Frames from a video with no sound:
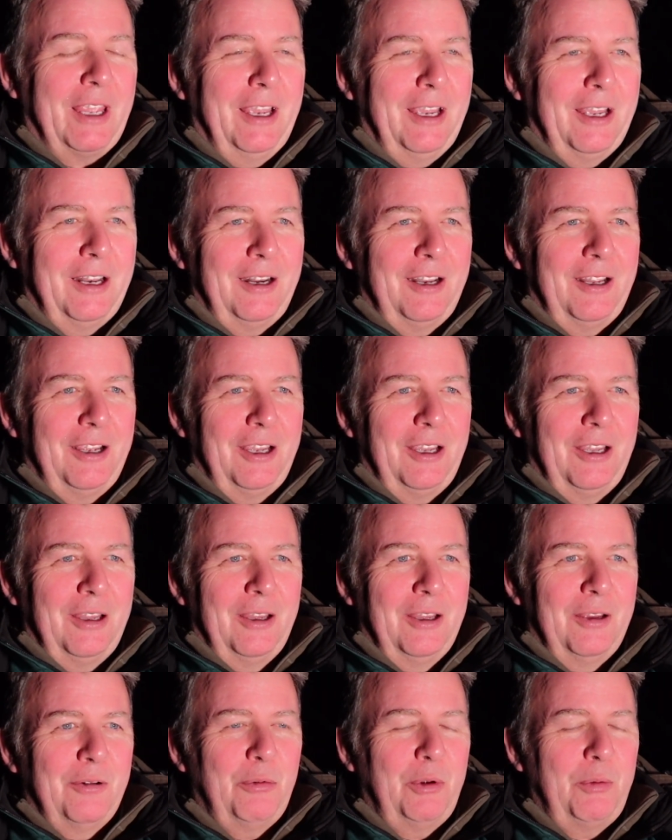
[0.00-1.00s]
And
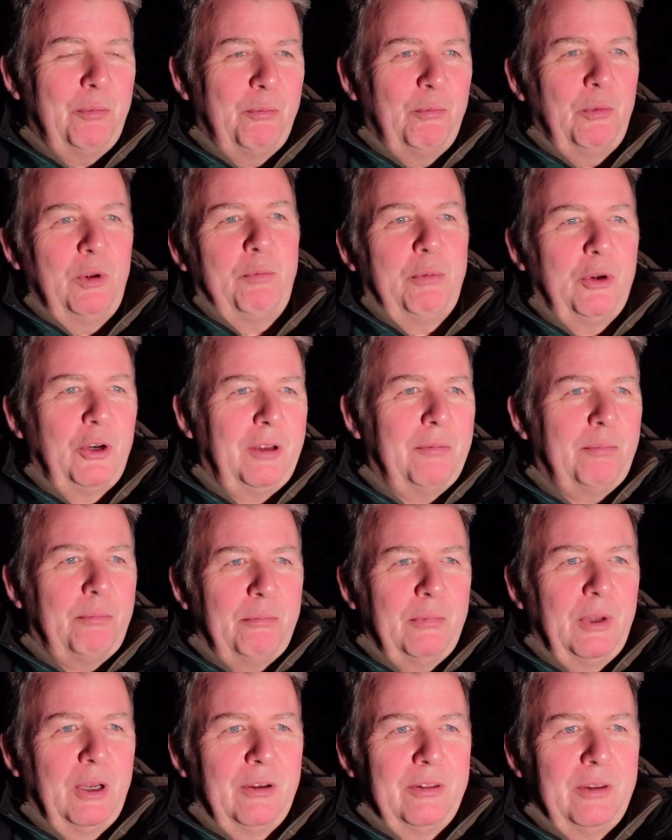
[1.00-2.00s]
we put it
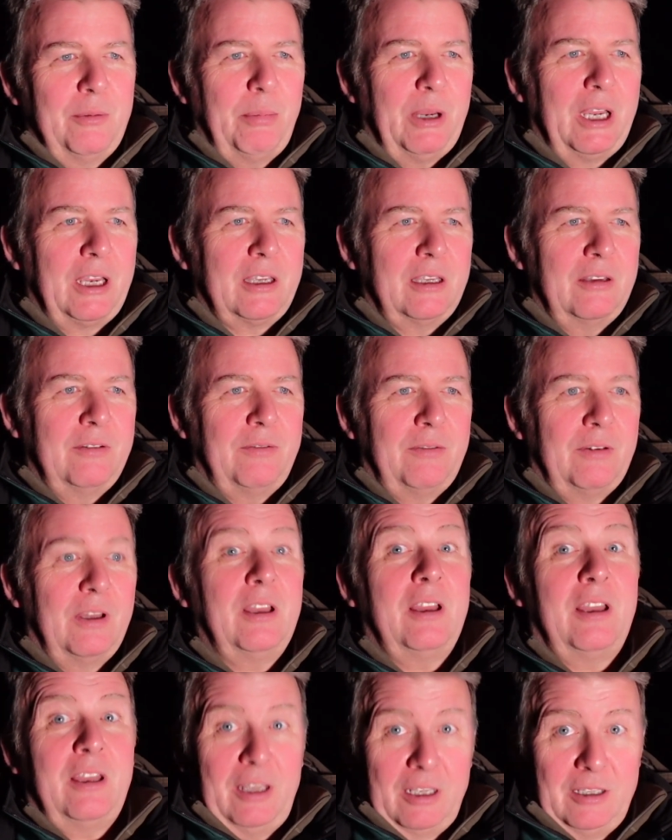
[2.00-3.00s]
on the back of
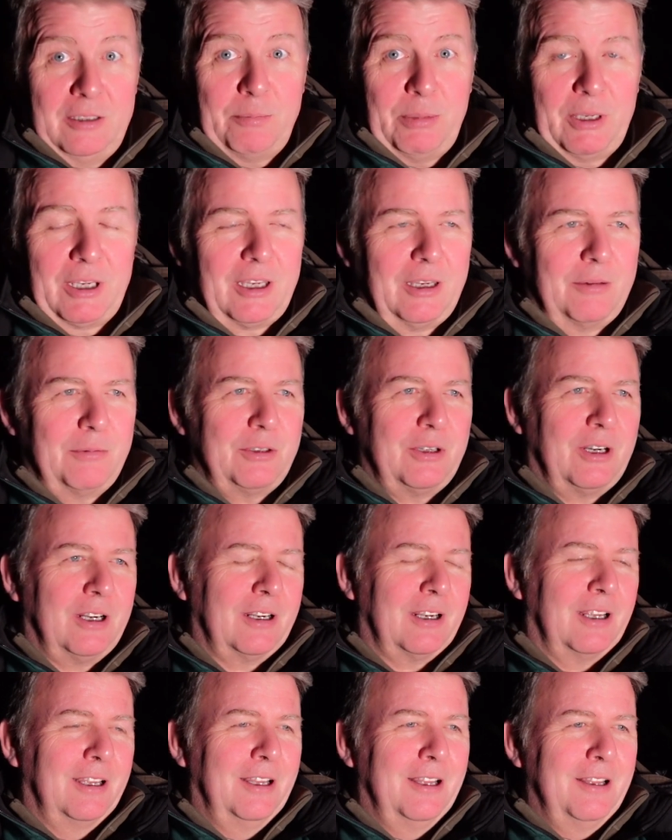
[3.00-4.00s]
his pickup
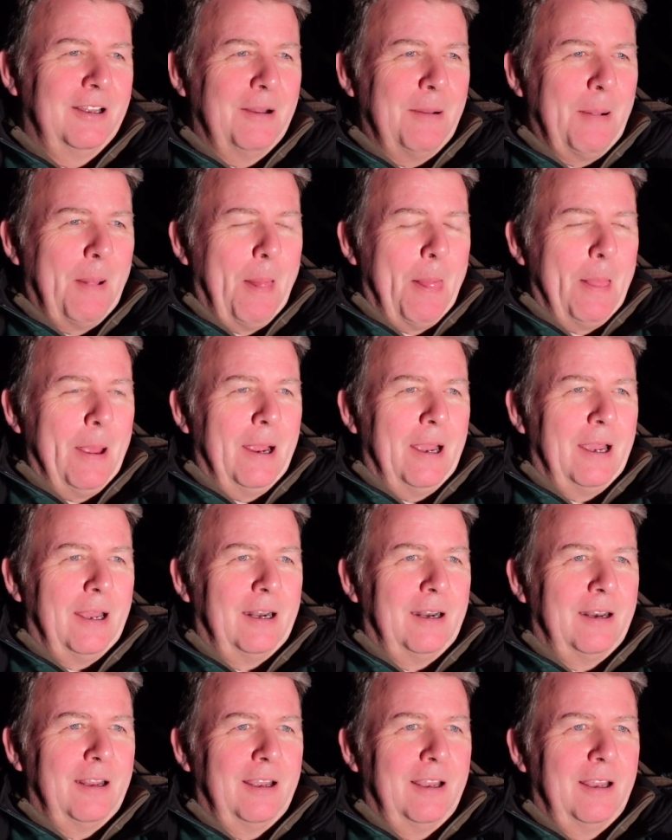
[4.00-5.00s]
truck,
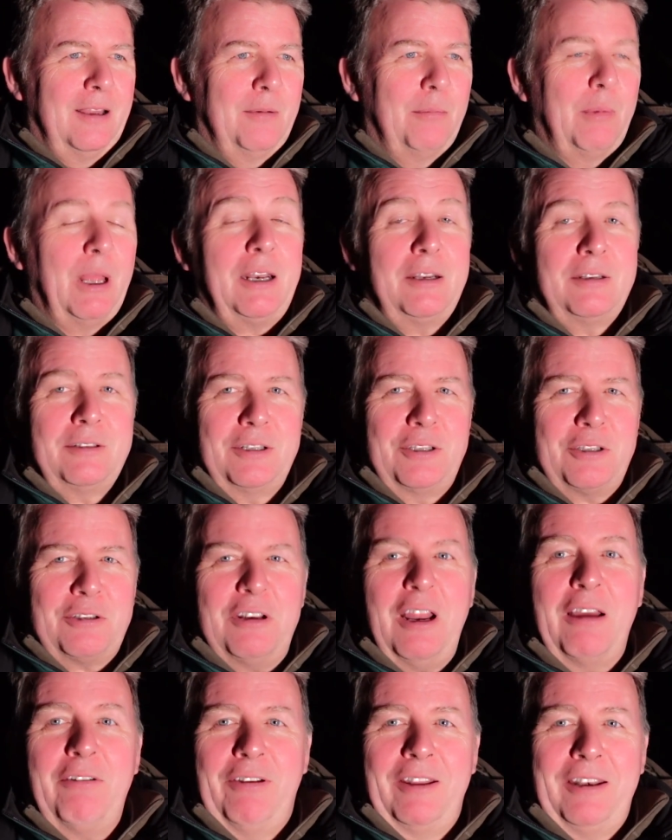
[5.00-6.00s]
and managed to
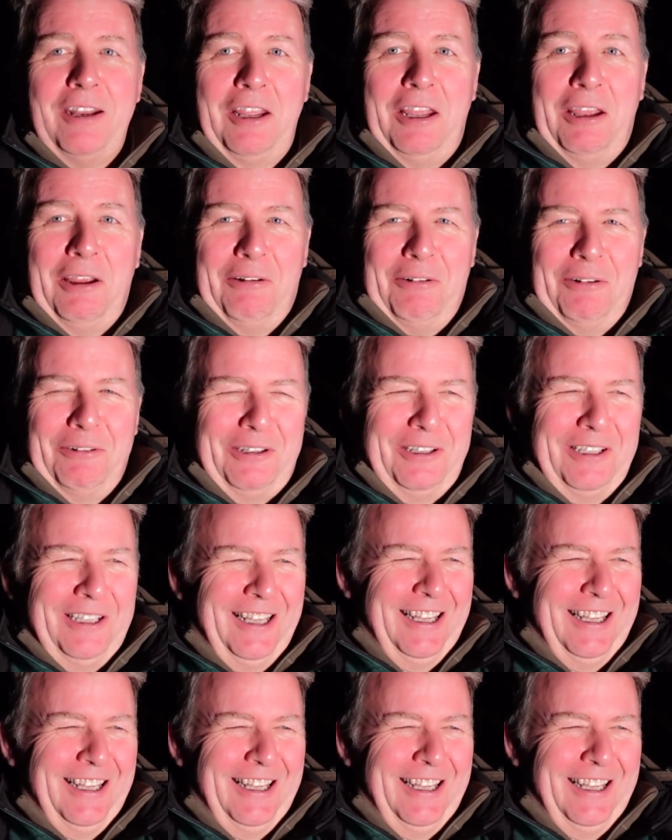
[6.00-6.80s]
snuff it out.